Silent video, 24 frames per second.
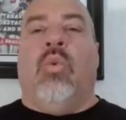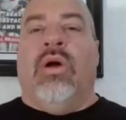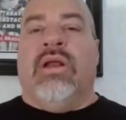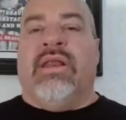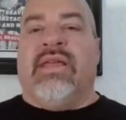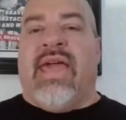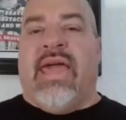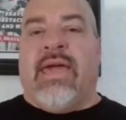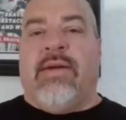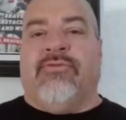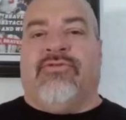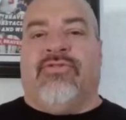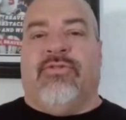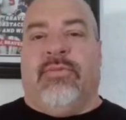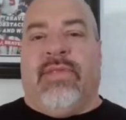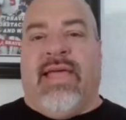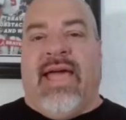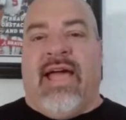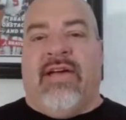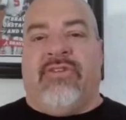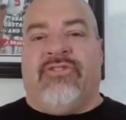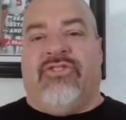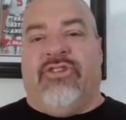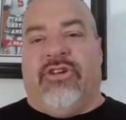one game from
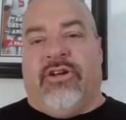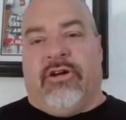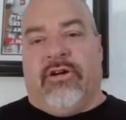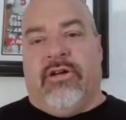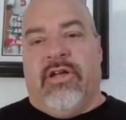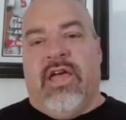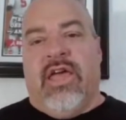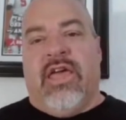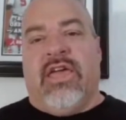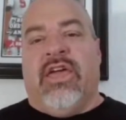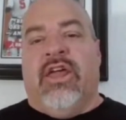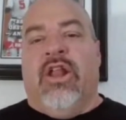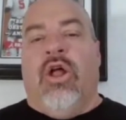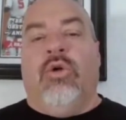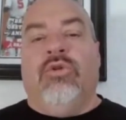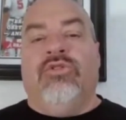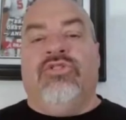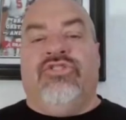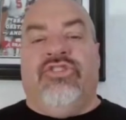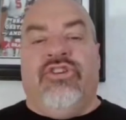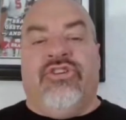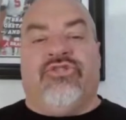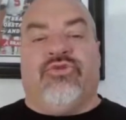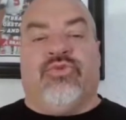last year. You
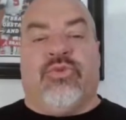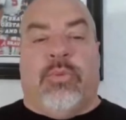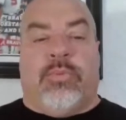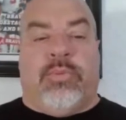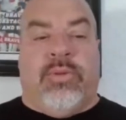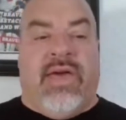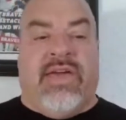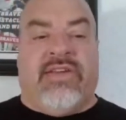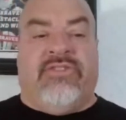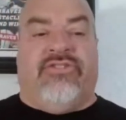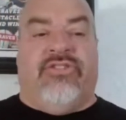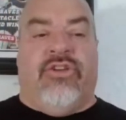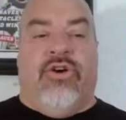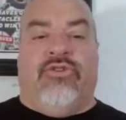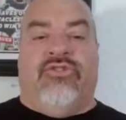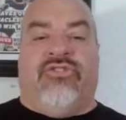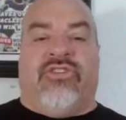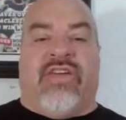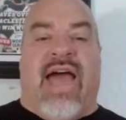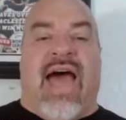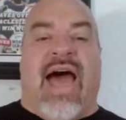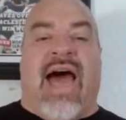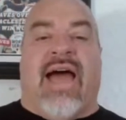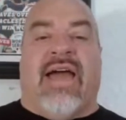don't just replace
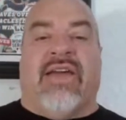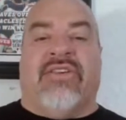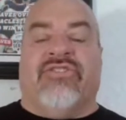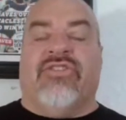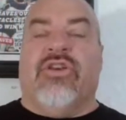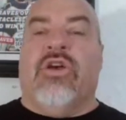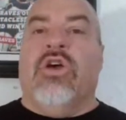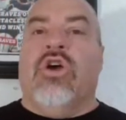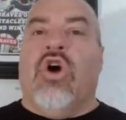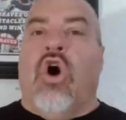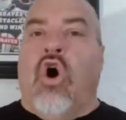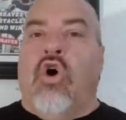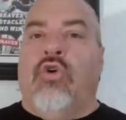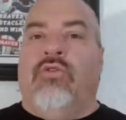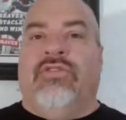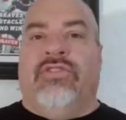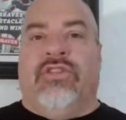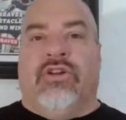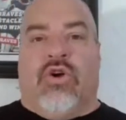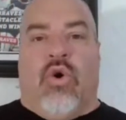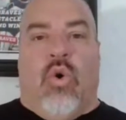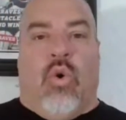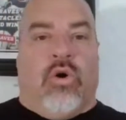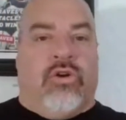those guys over
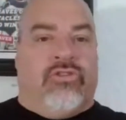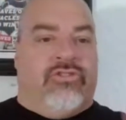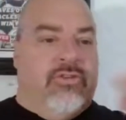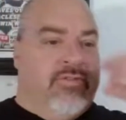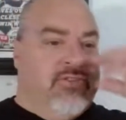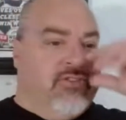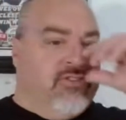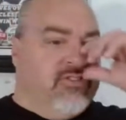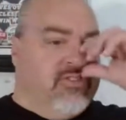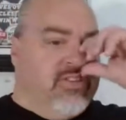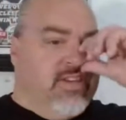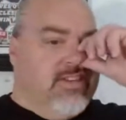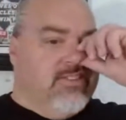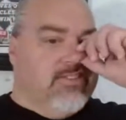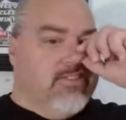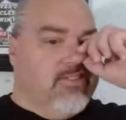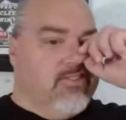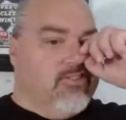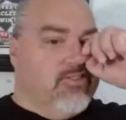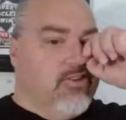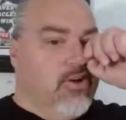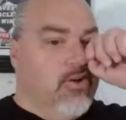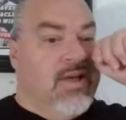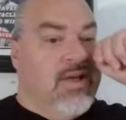the course of a season.
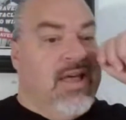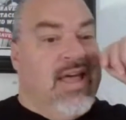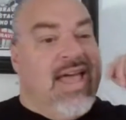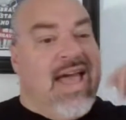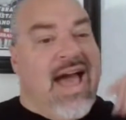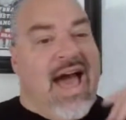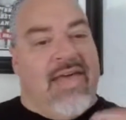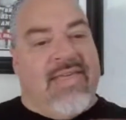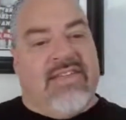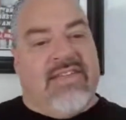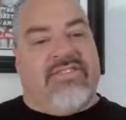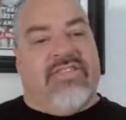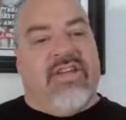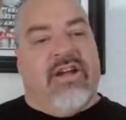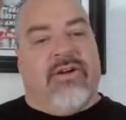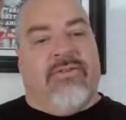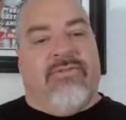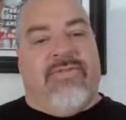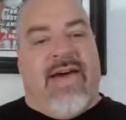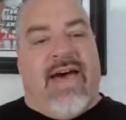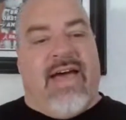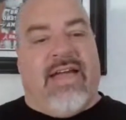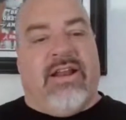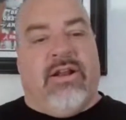So I think
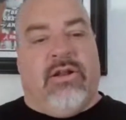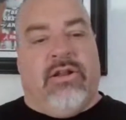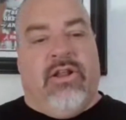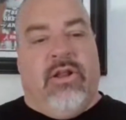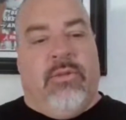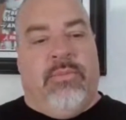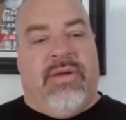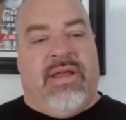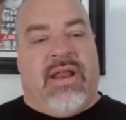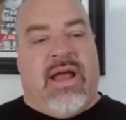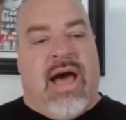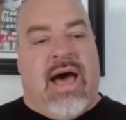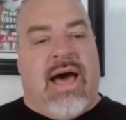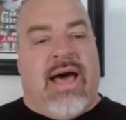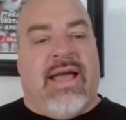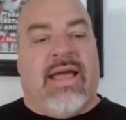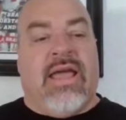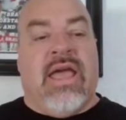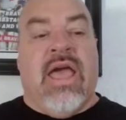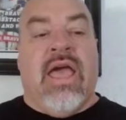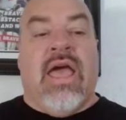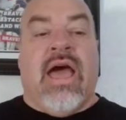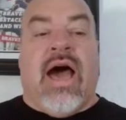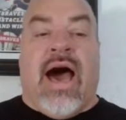they're valued a little bit
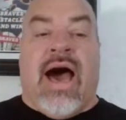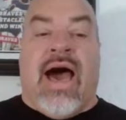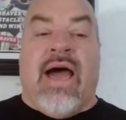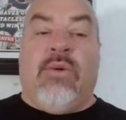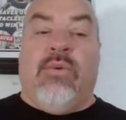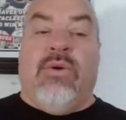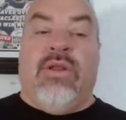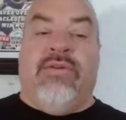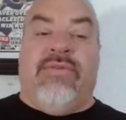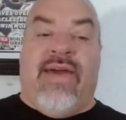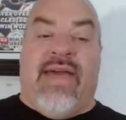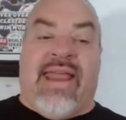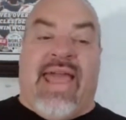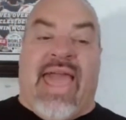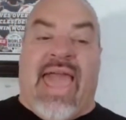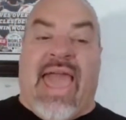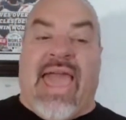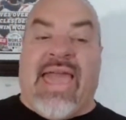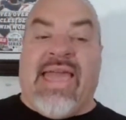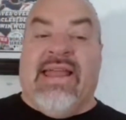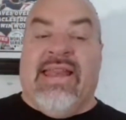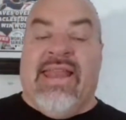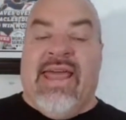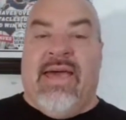high. I would have had
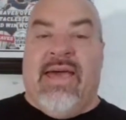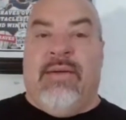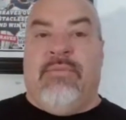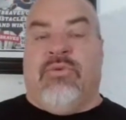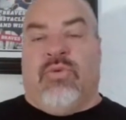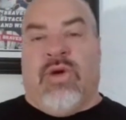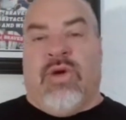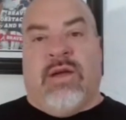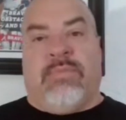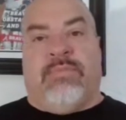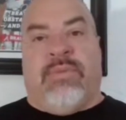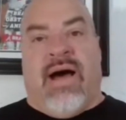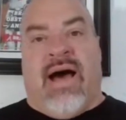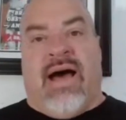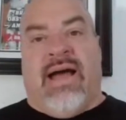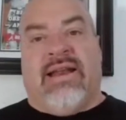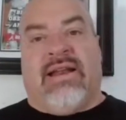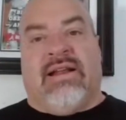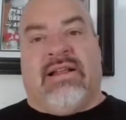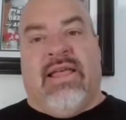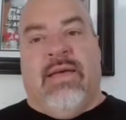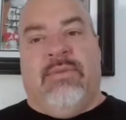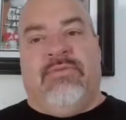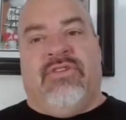A&M right
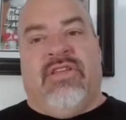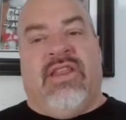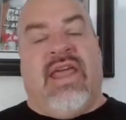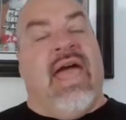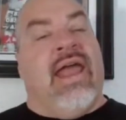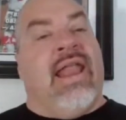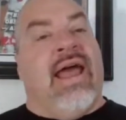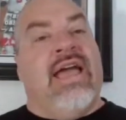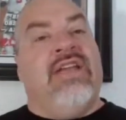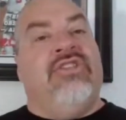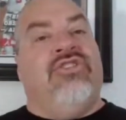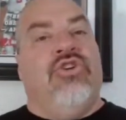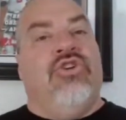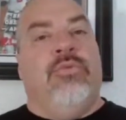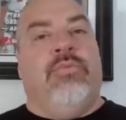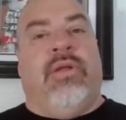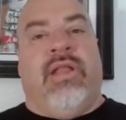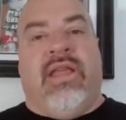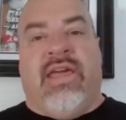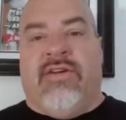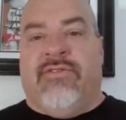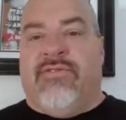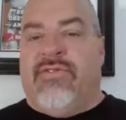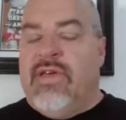behind Clemson, and I do
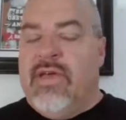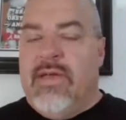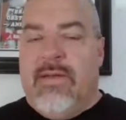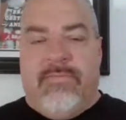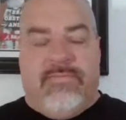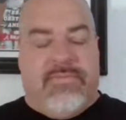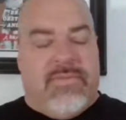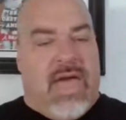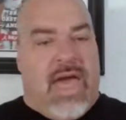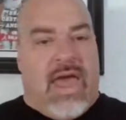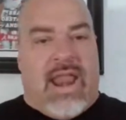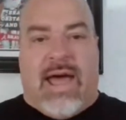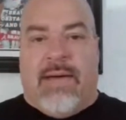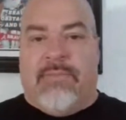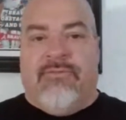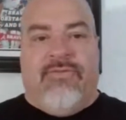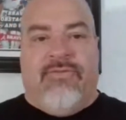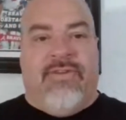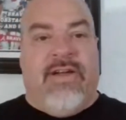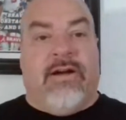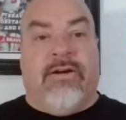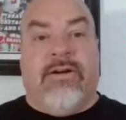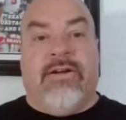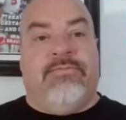believe, and
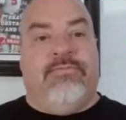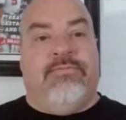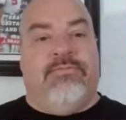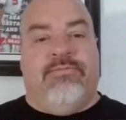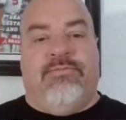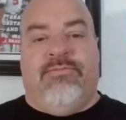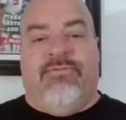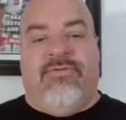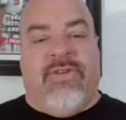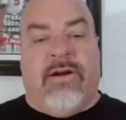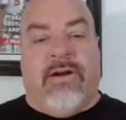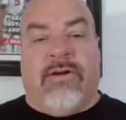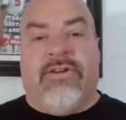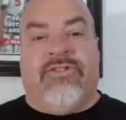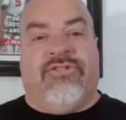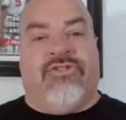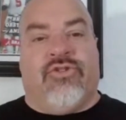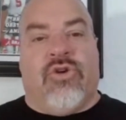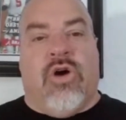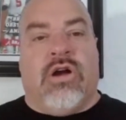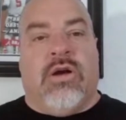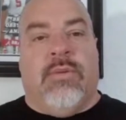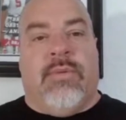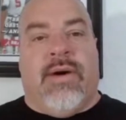I'm very, very
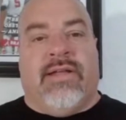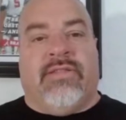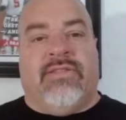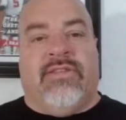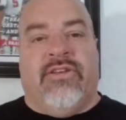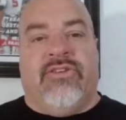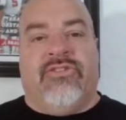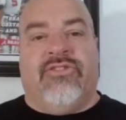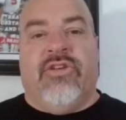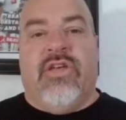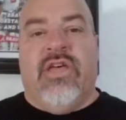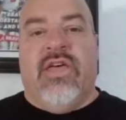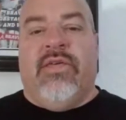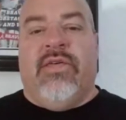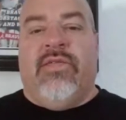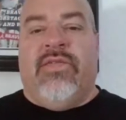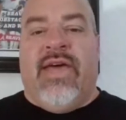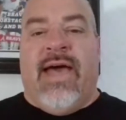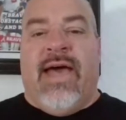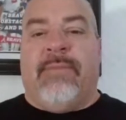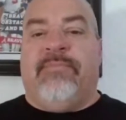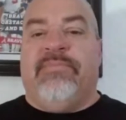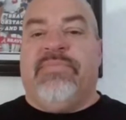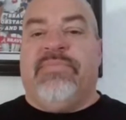strong about this,
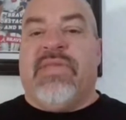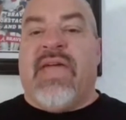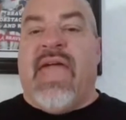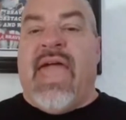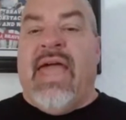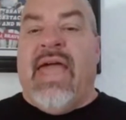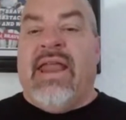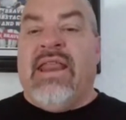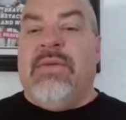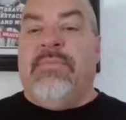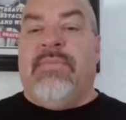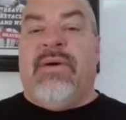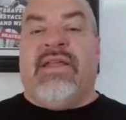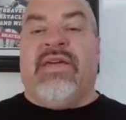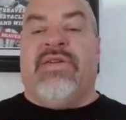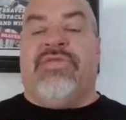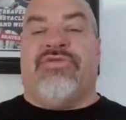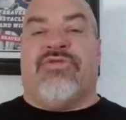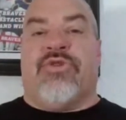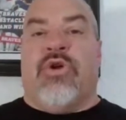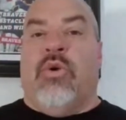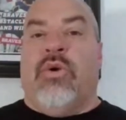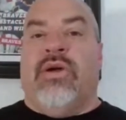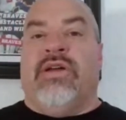that anybody
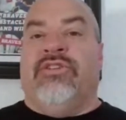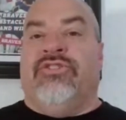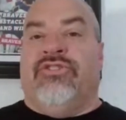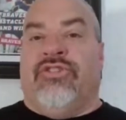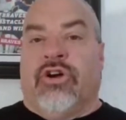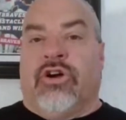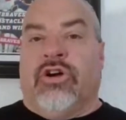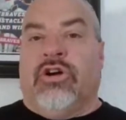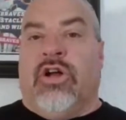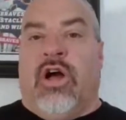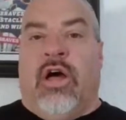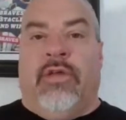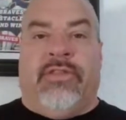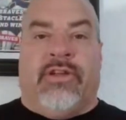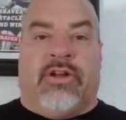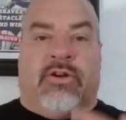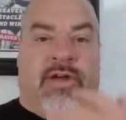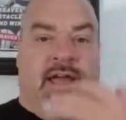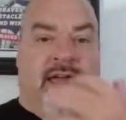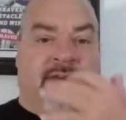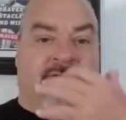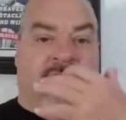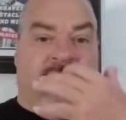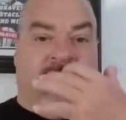throwing dirt on the
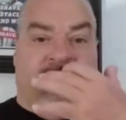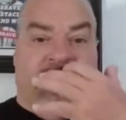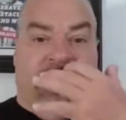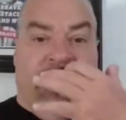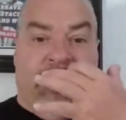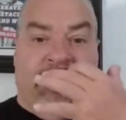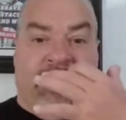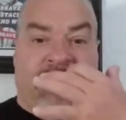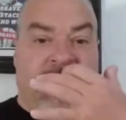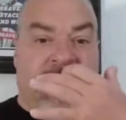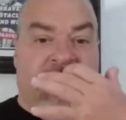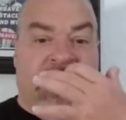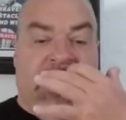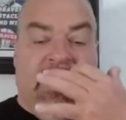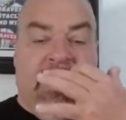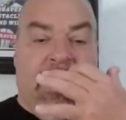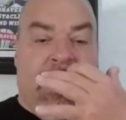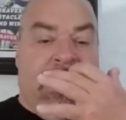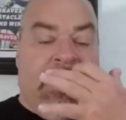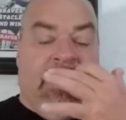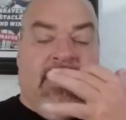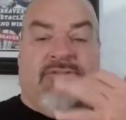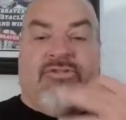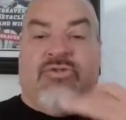grave of Clemson
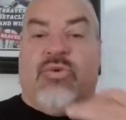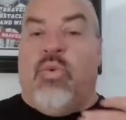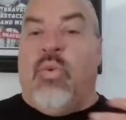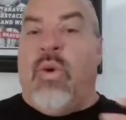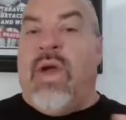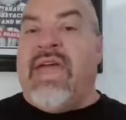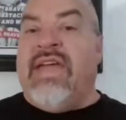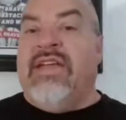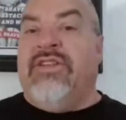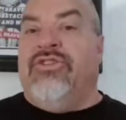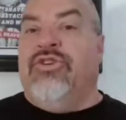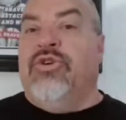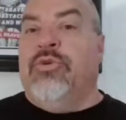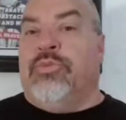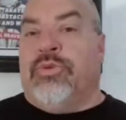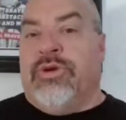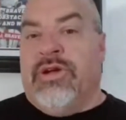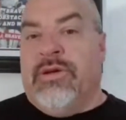is way too